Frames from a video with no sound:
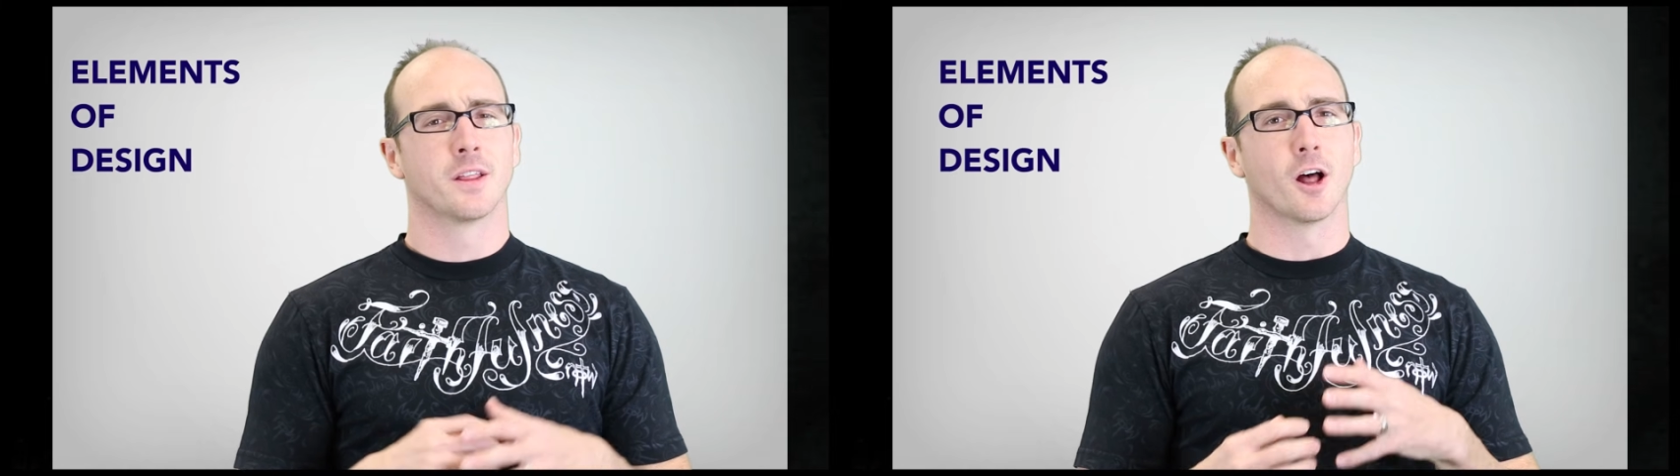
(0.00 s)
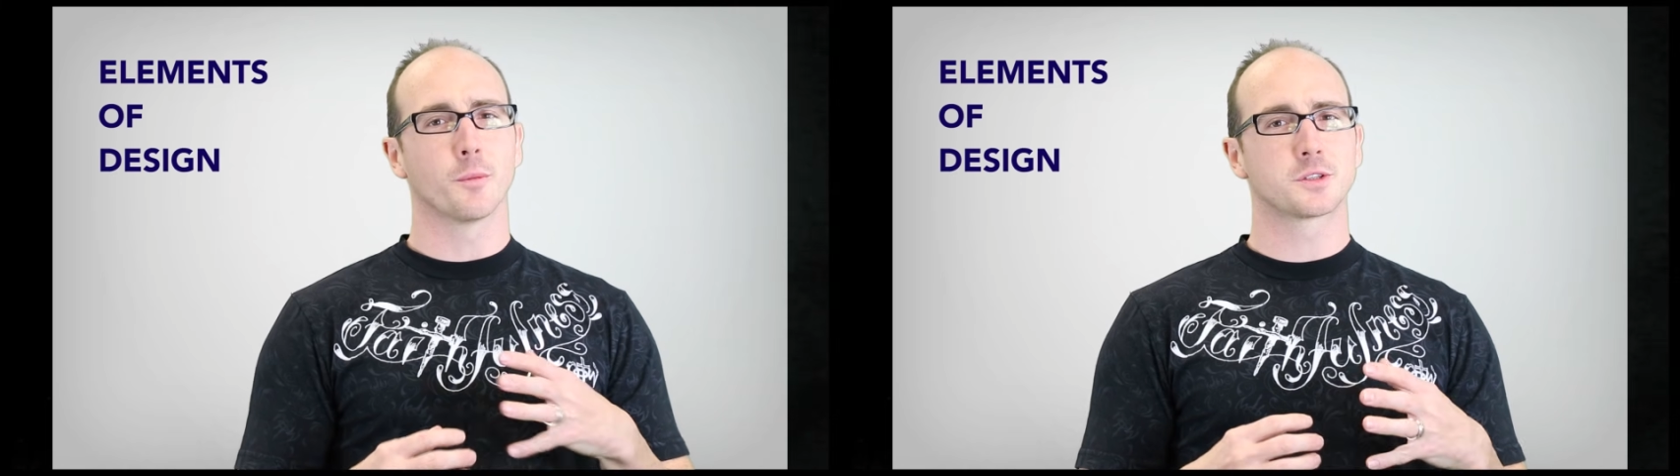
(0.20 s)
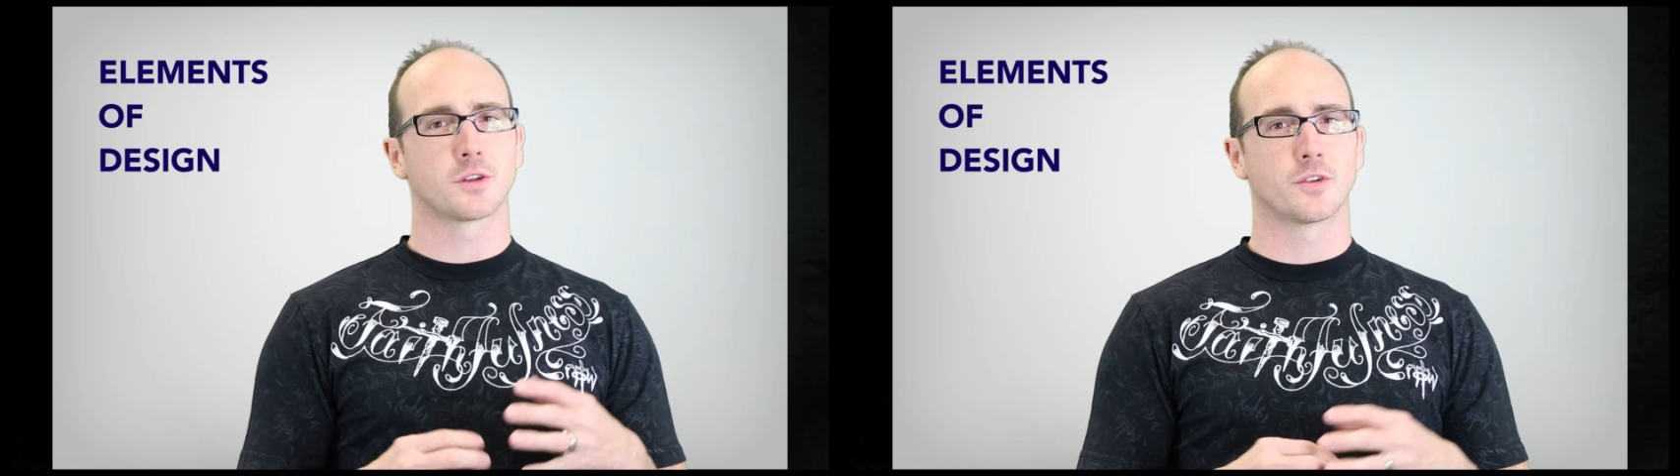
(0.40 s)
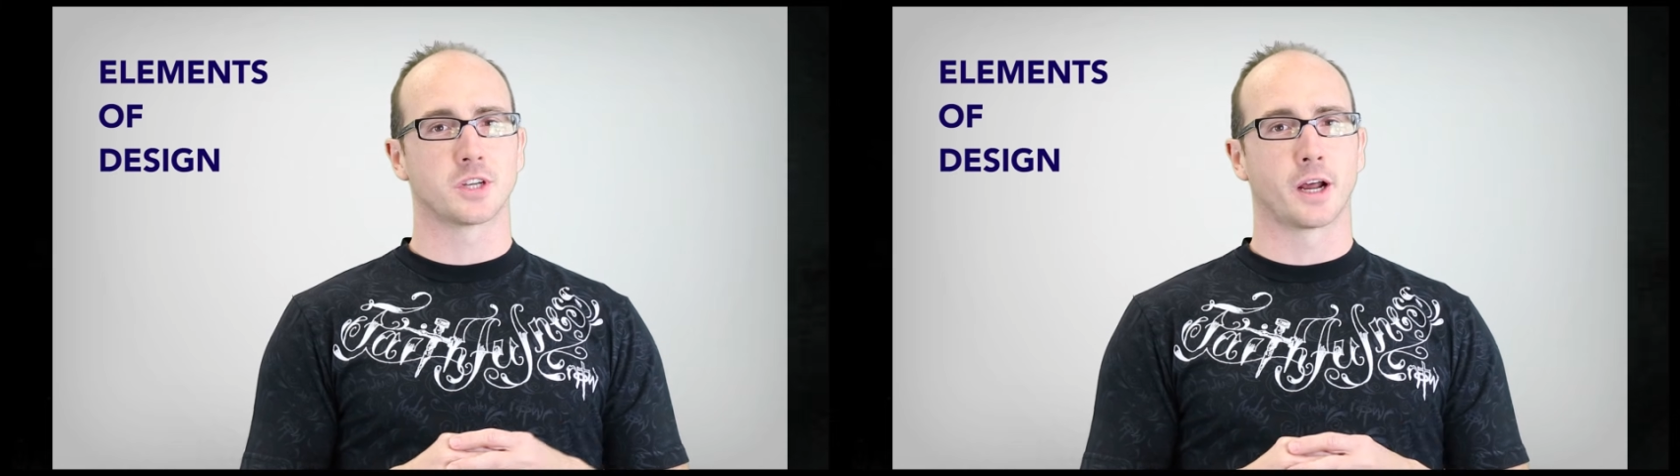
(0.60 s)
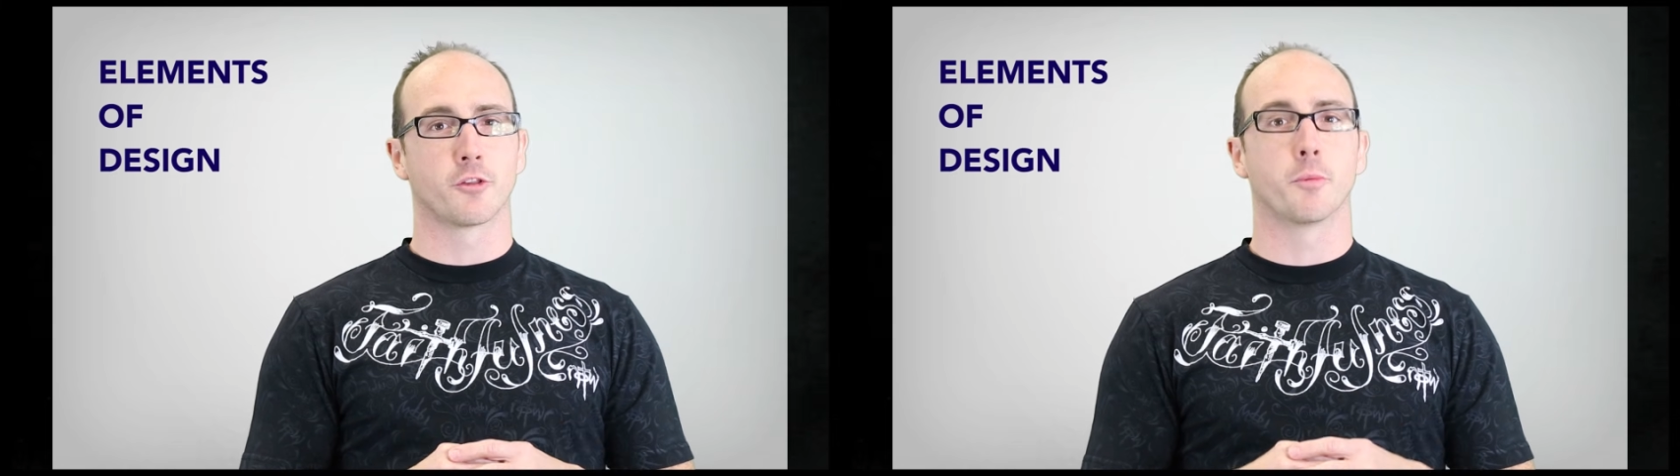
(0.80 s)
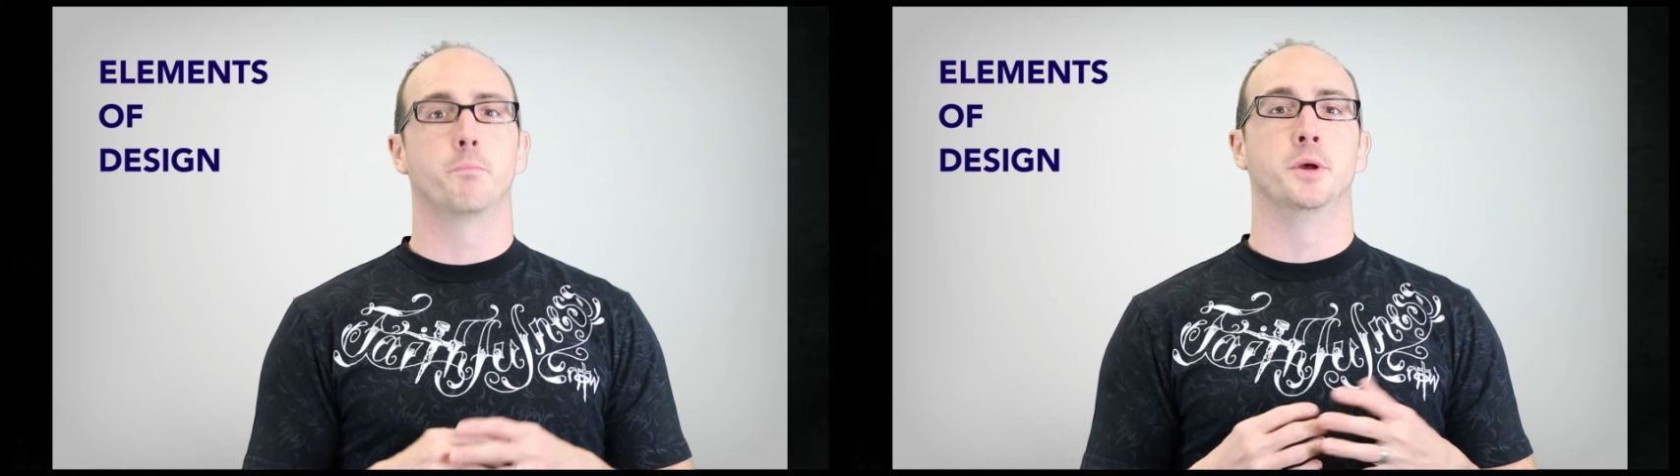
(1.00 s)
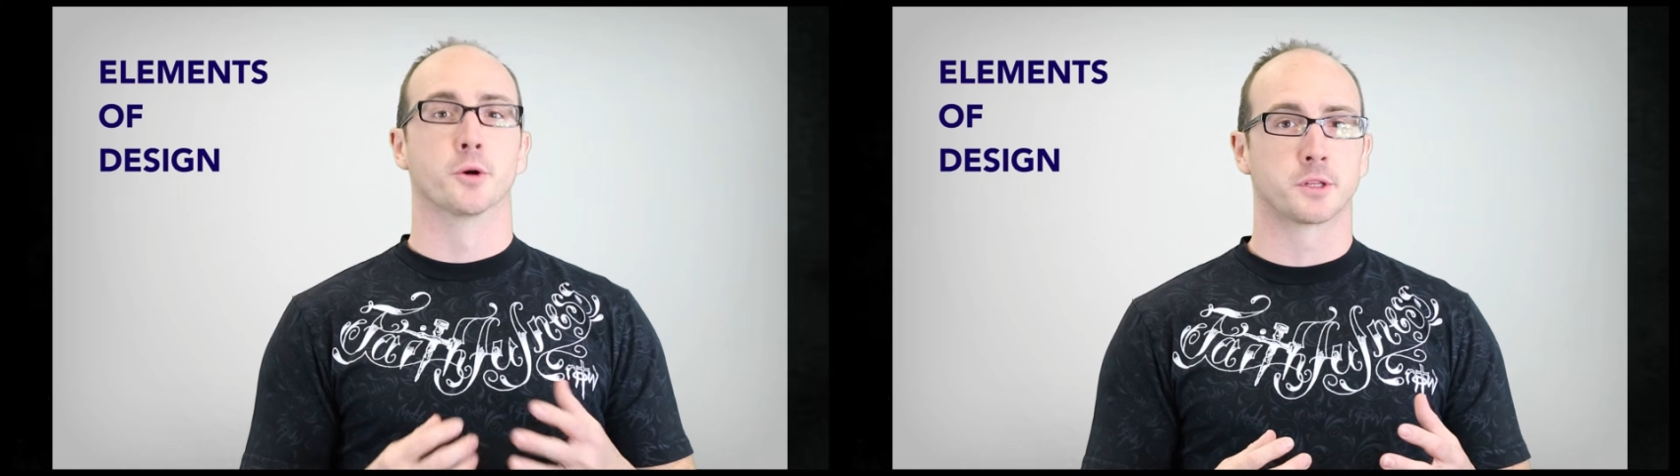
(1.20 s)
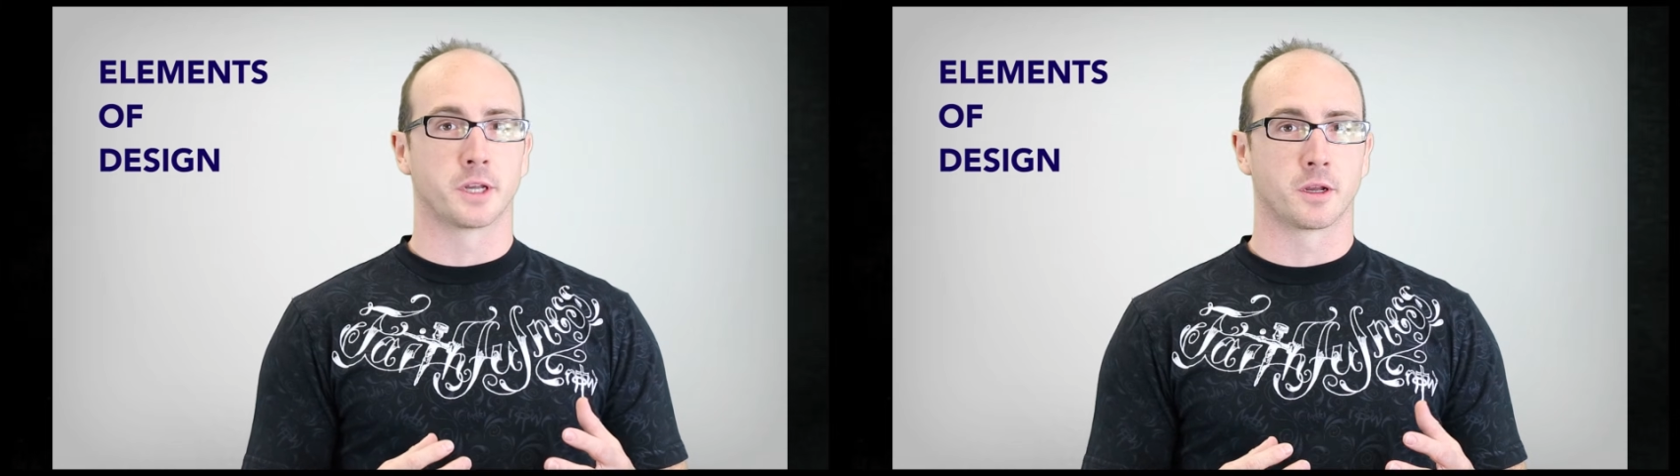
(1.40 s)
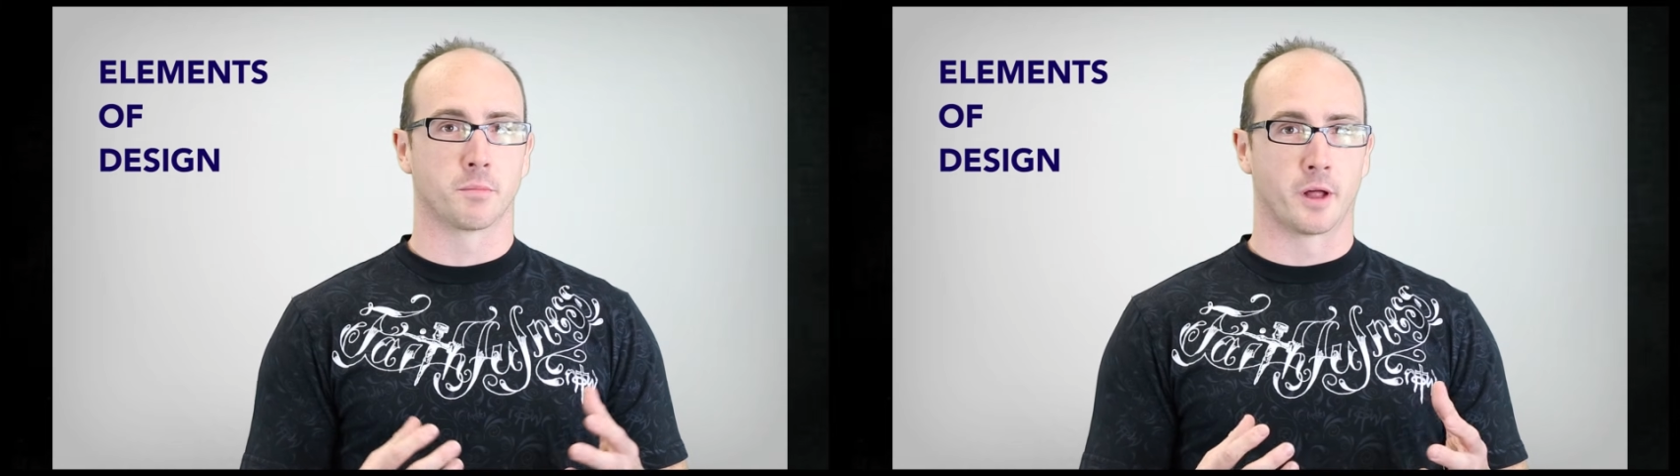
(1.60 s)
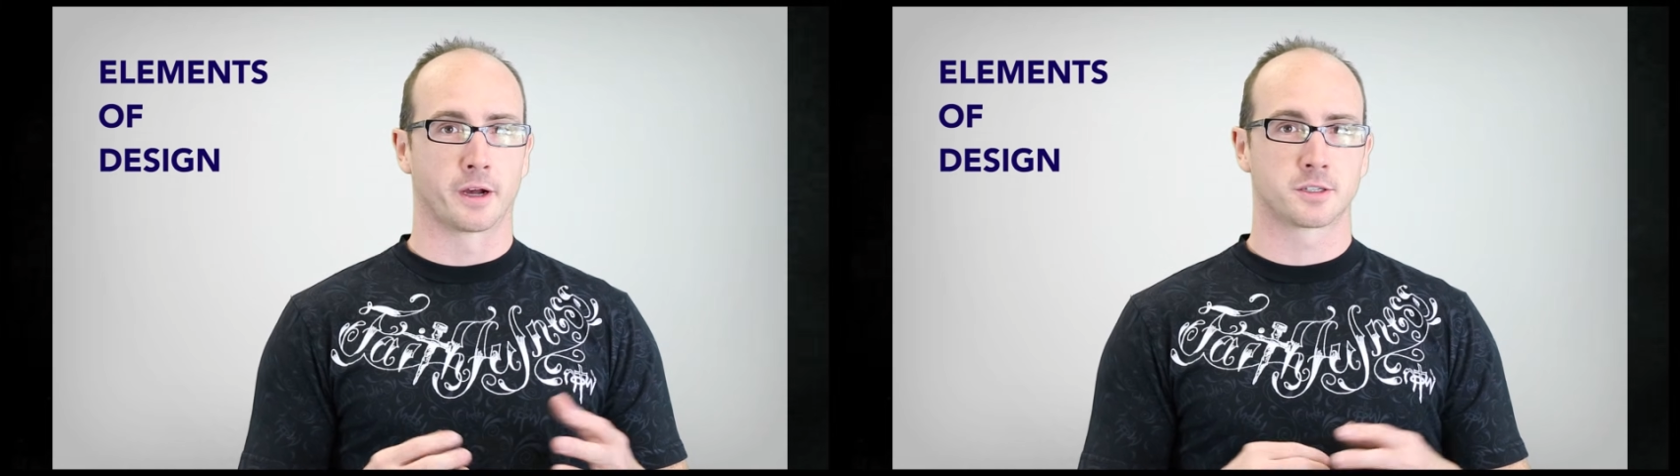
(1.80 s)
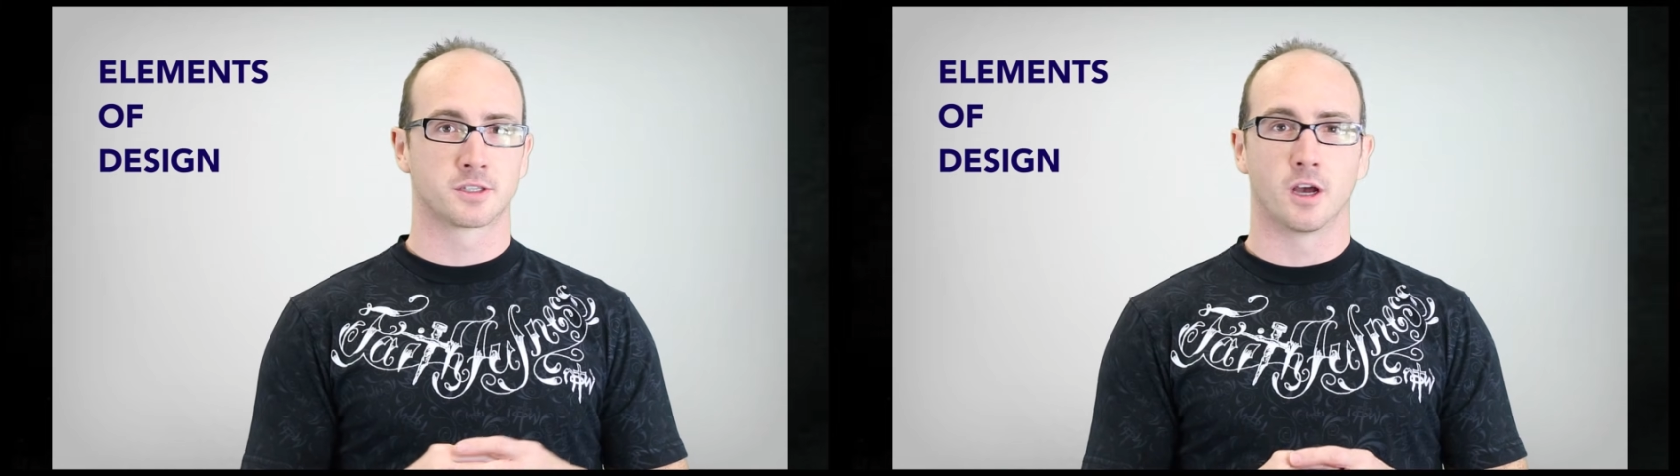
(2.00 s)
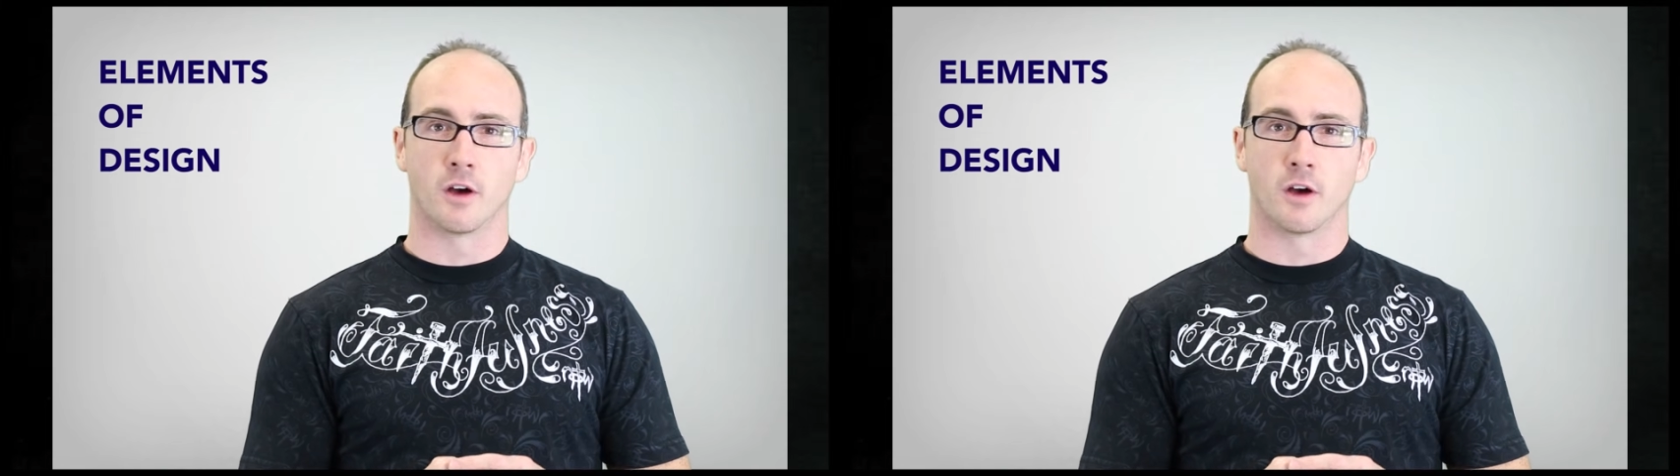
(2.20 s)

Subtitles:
Elements of design are the building blocks